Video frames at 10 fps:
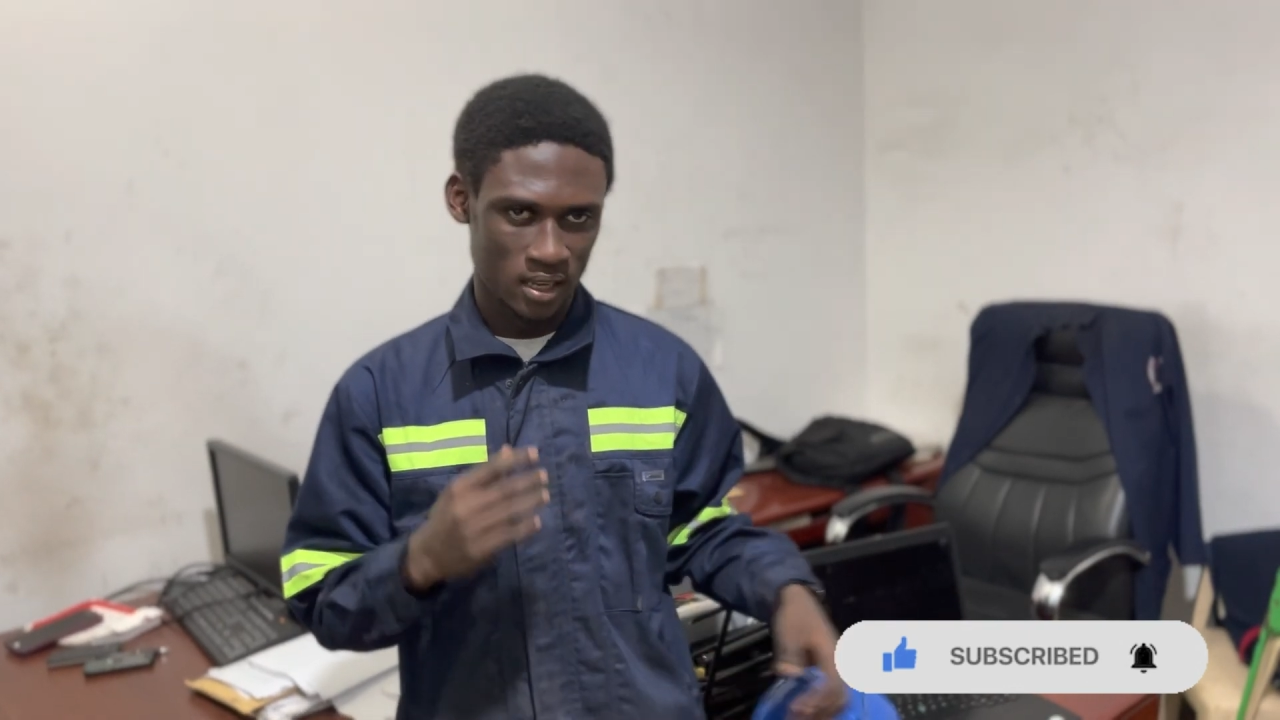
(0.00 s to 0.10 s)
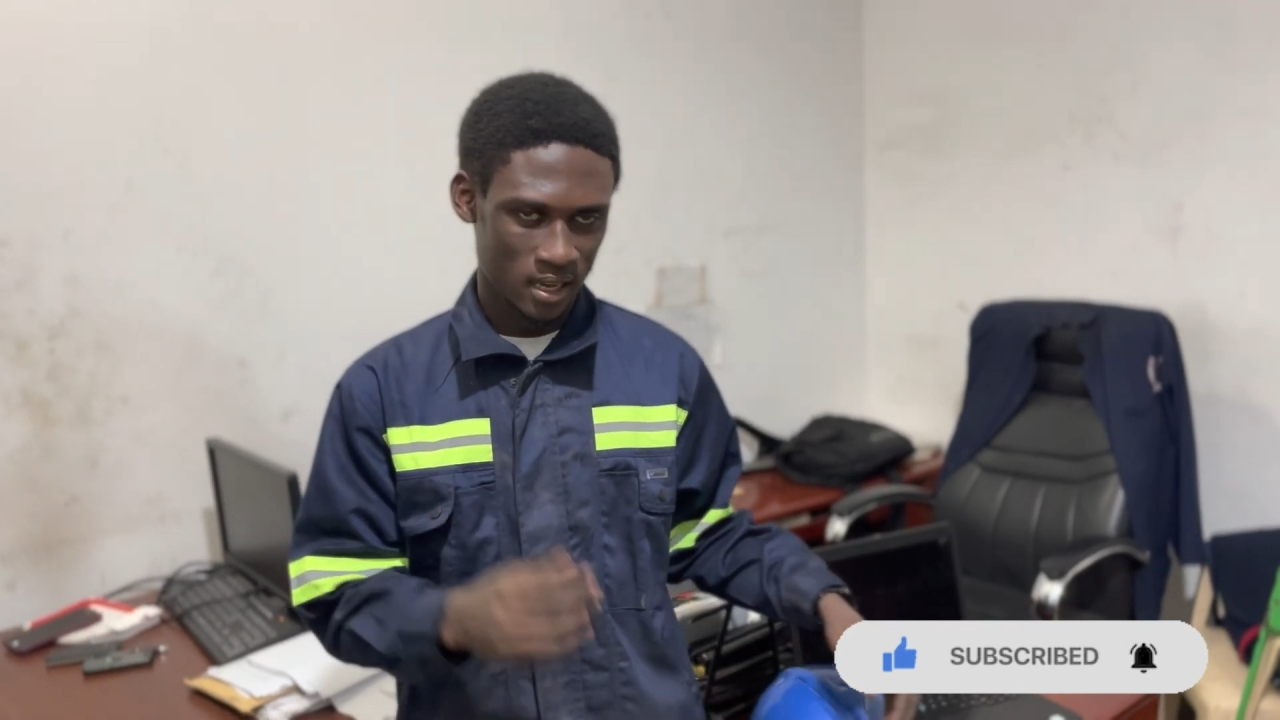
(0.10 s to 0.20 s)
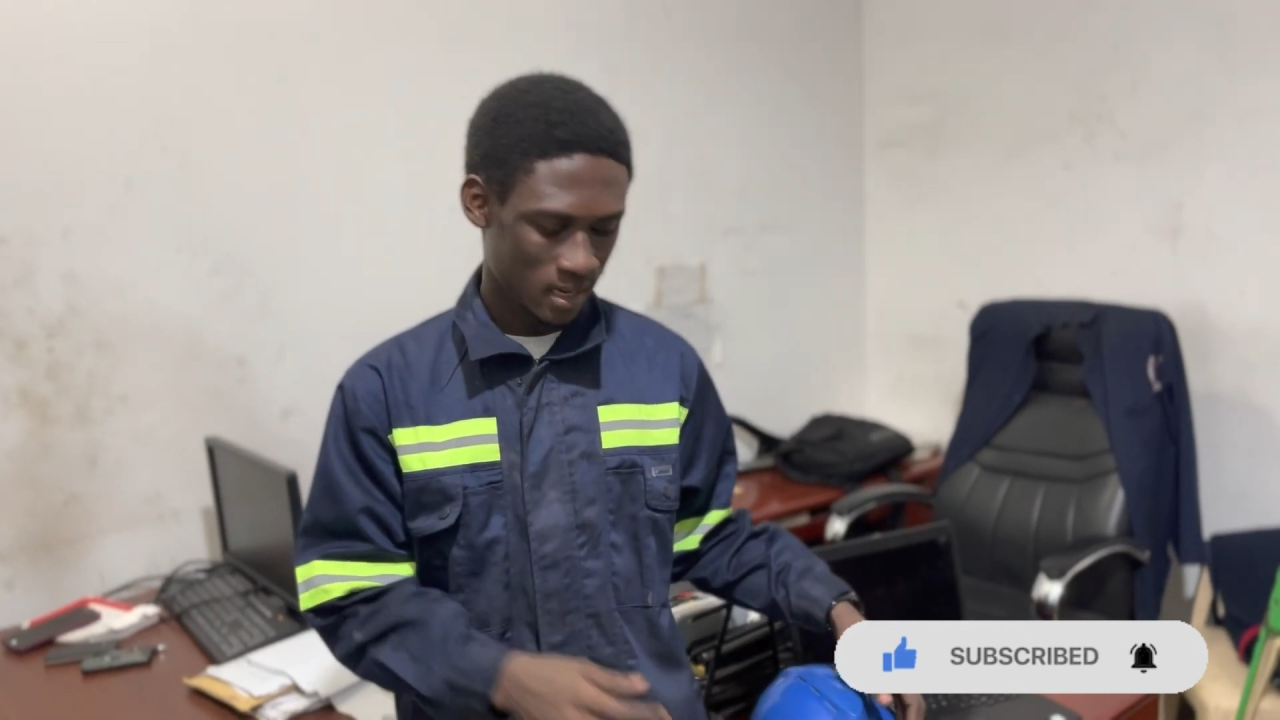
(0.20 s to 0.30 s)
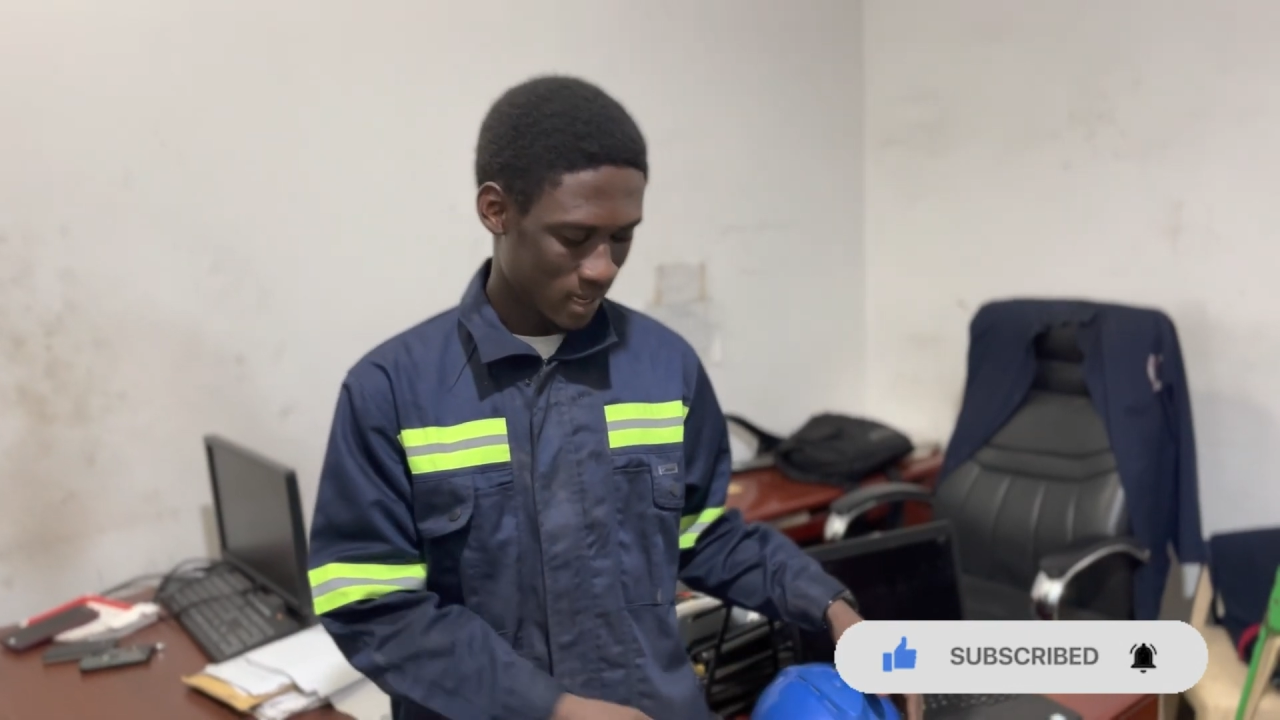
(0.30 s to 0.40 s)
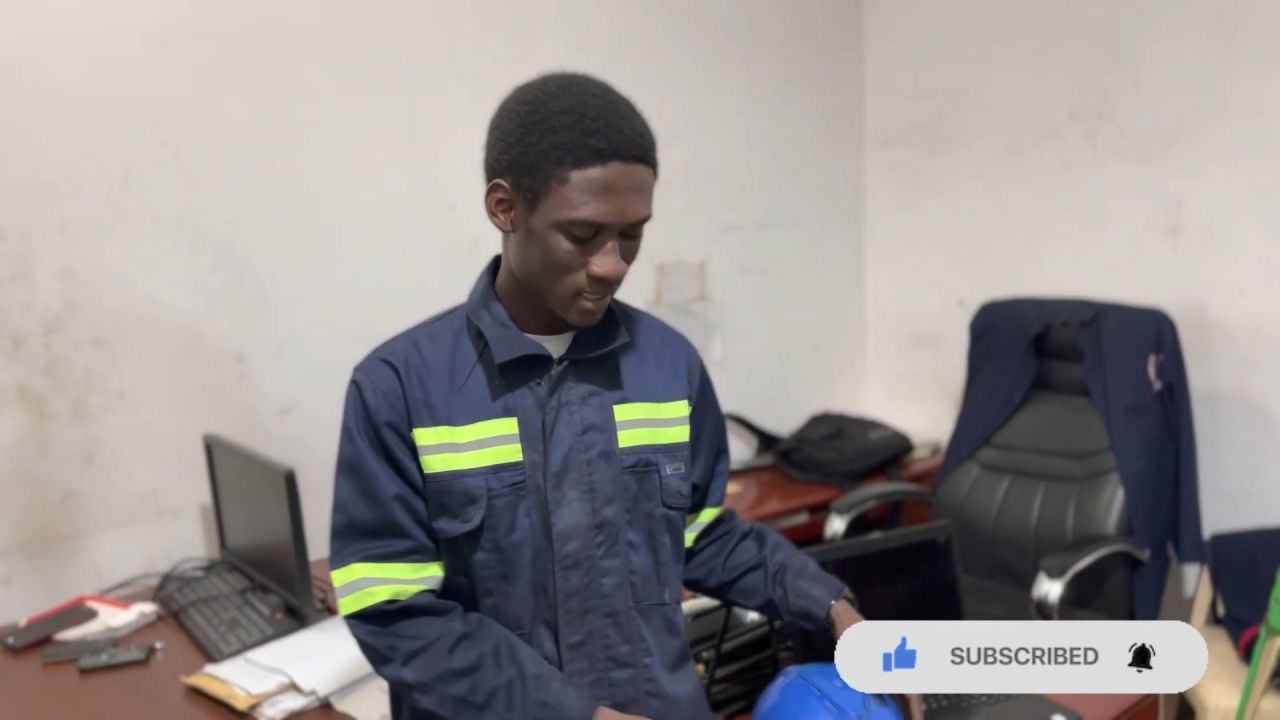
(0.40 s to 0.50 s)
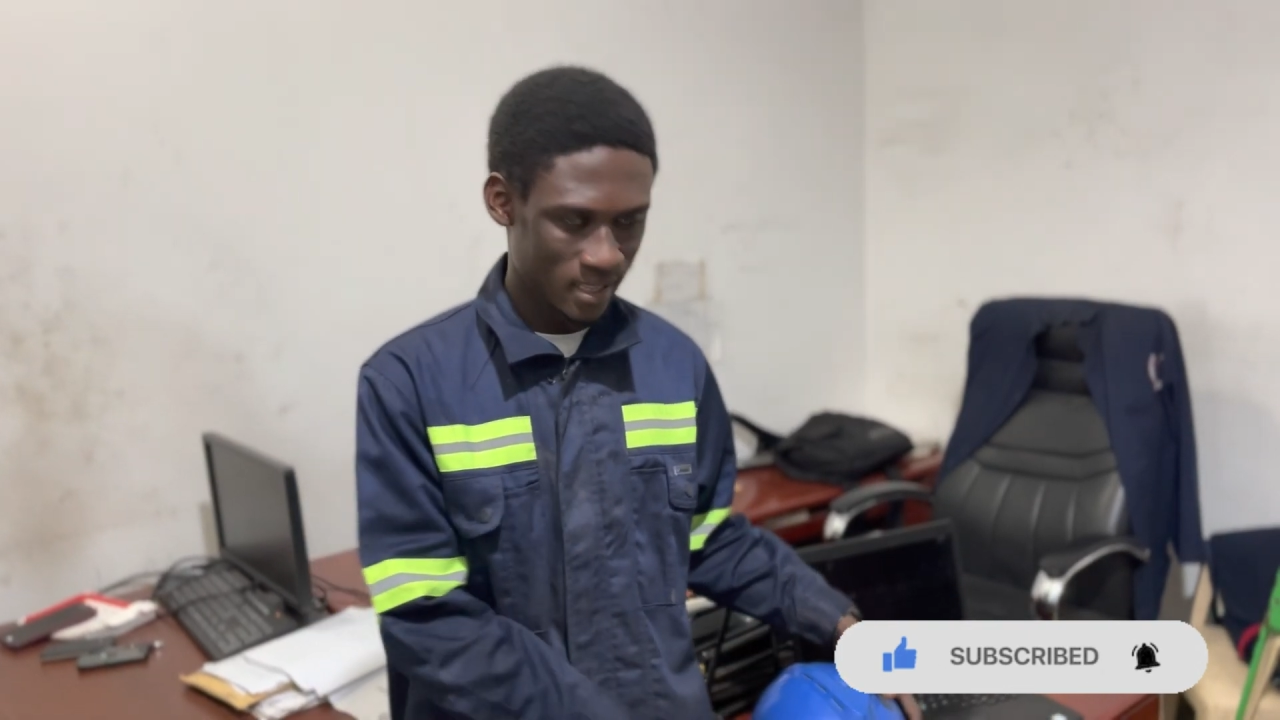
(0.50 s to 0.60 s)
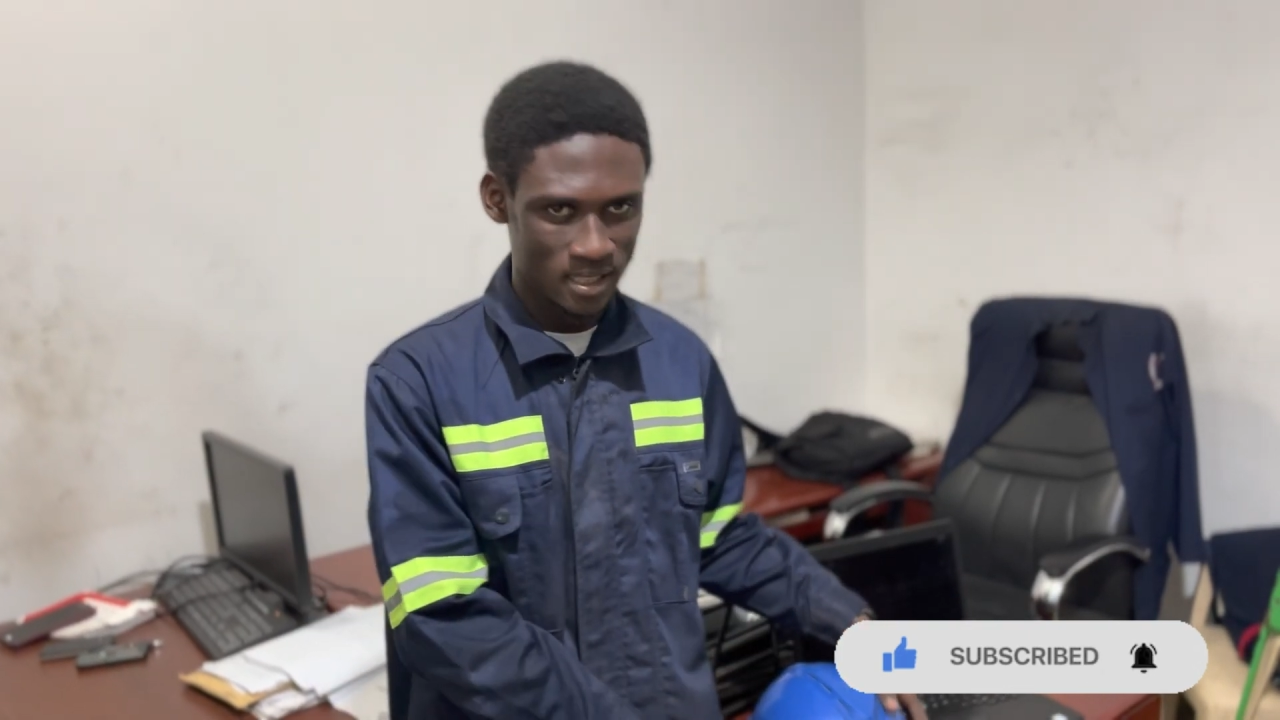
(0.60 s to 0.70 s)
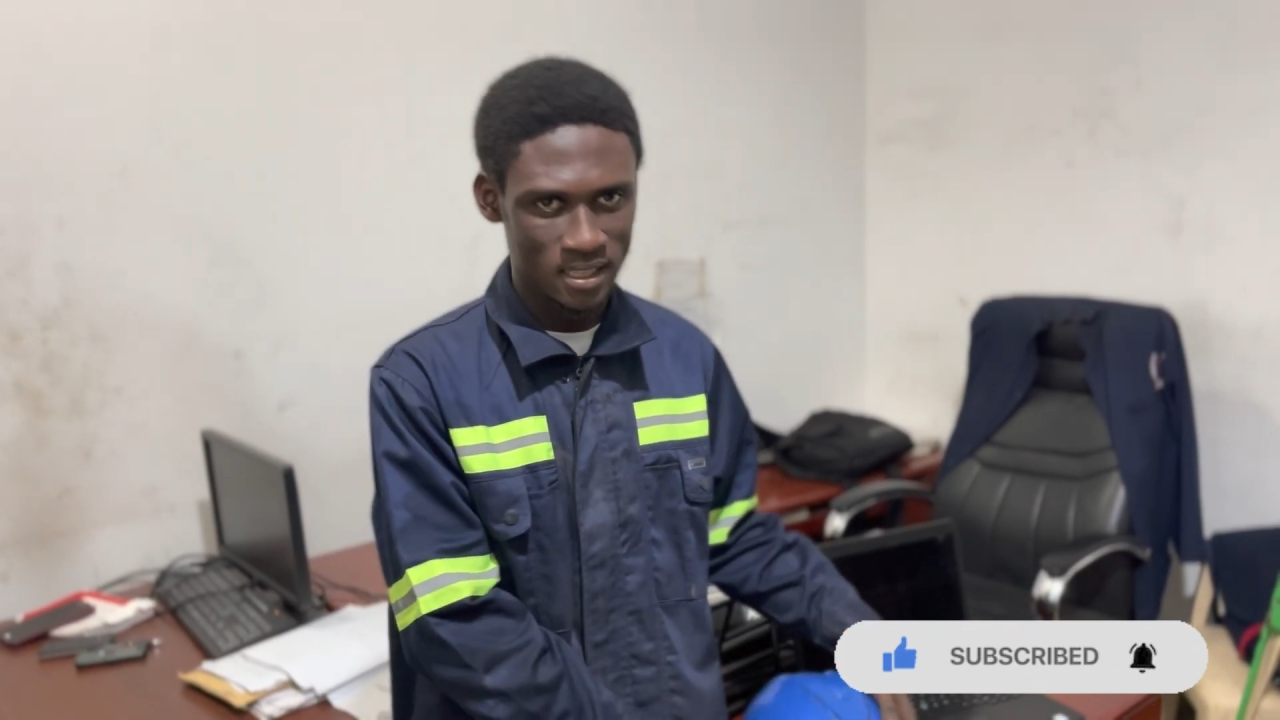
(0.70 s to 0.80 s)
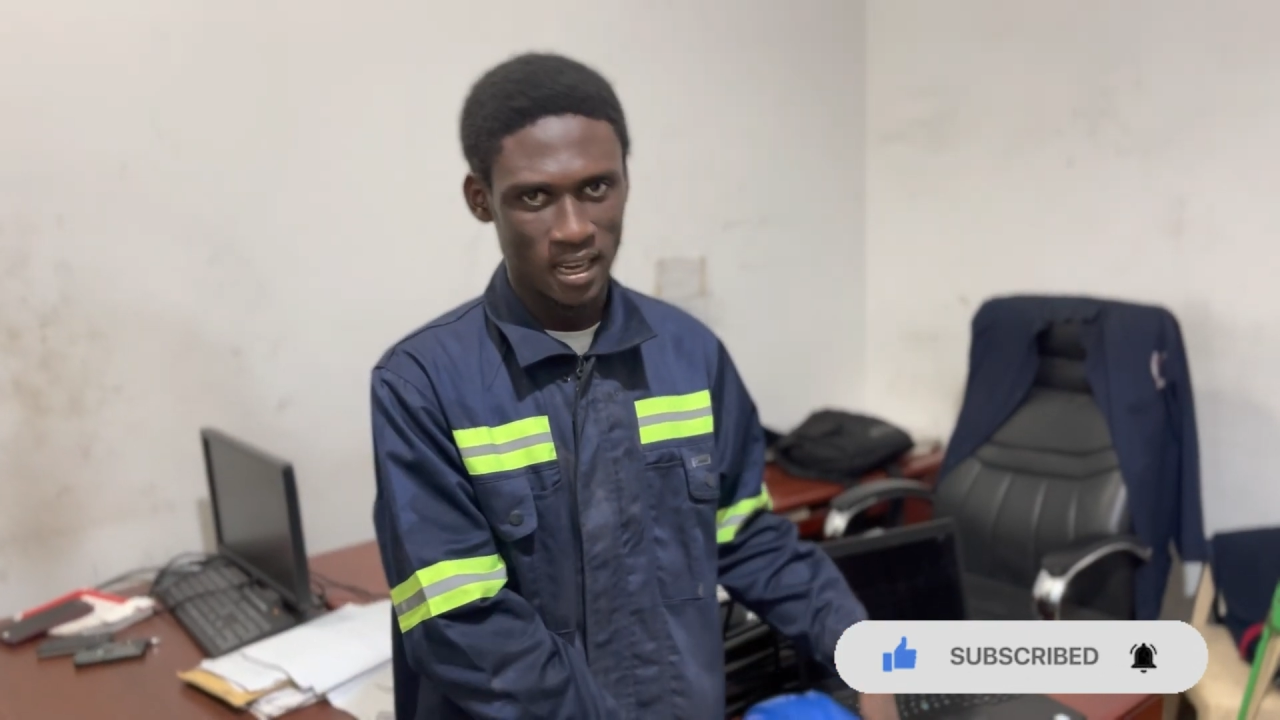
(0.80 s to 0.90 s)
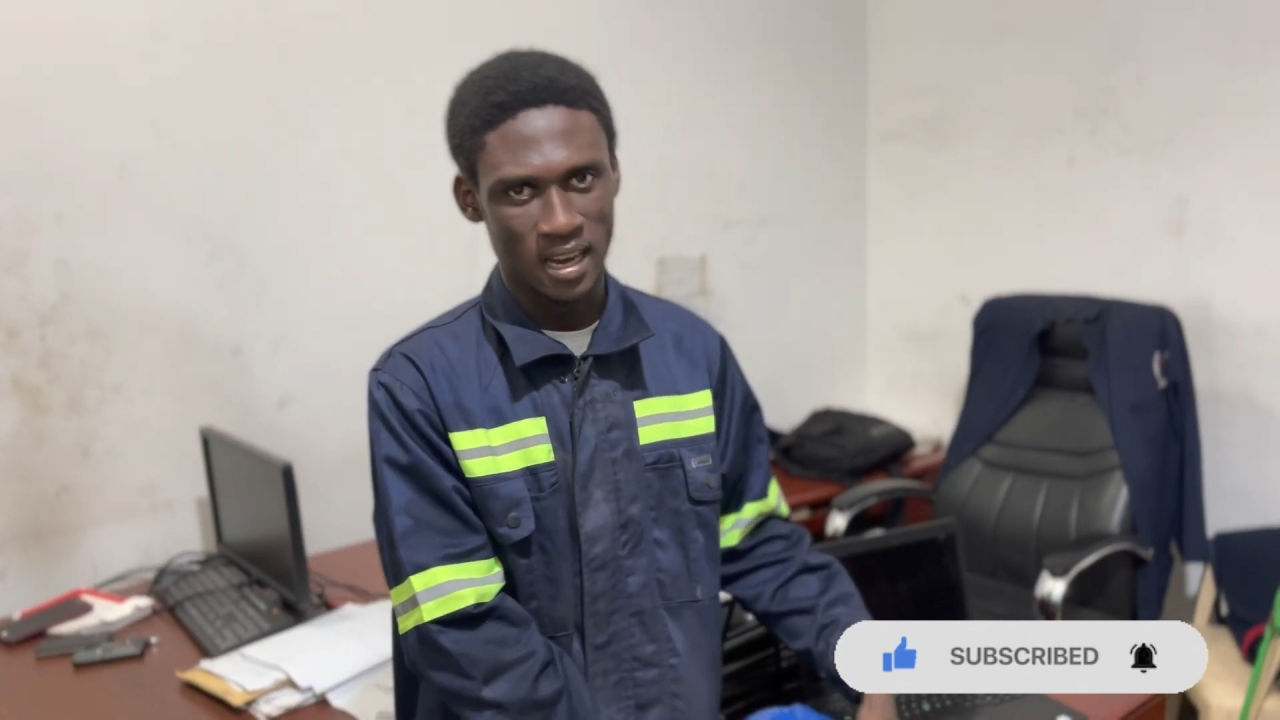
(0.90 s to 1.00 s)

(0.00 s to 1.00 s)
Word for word: and let's date